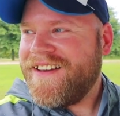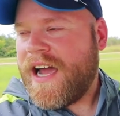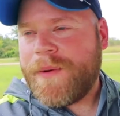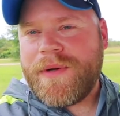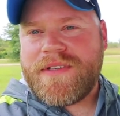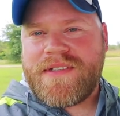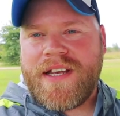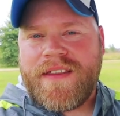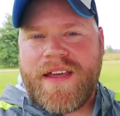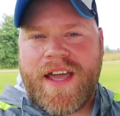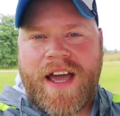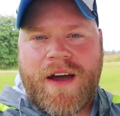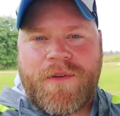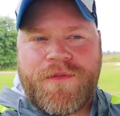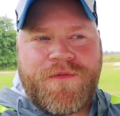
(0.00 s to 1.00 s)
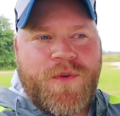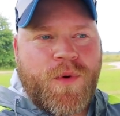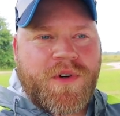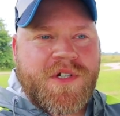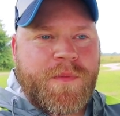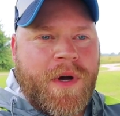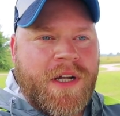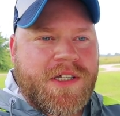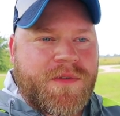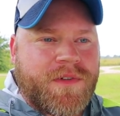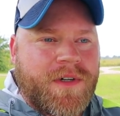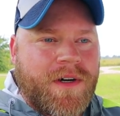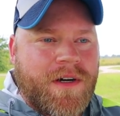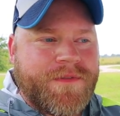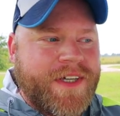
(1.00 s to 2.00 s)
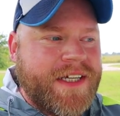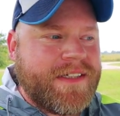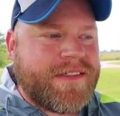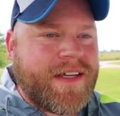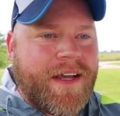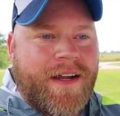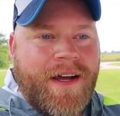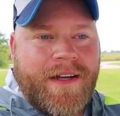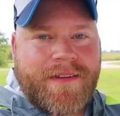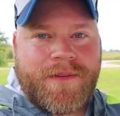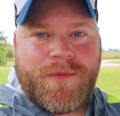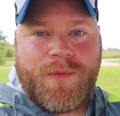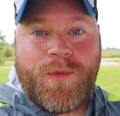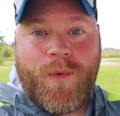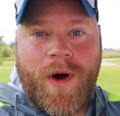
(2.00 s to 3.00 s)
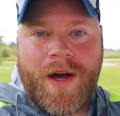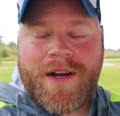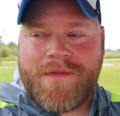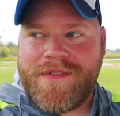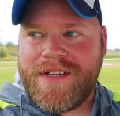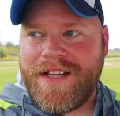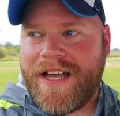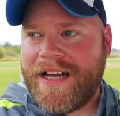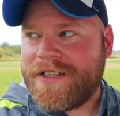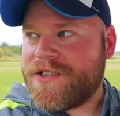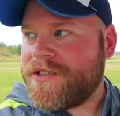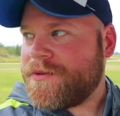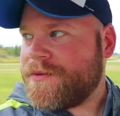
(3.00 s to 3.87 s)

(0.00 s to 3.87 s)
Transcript: I would say they have 4 spots for RVs. I got one of the last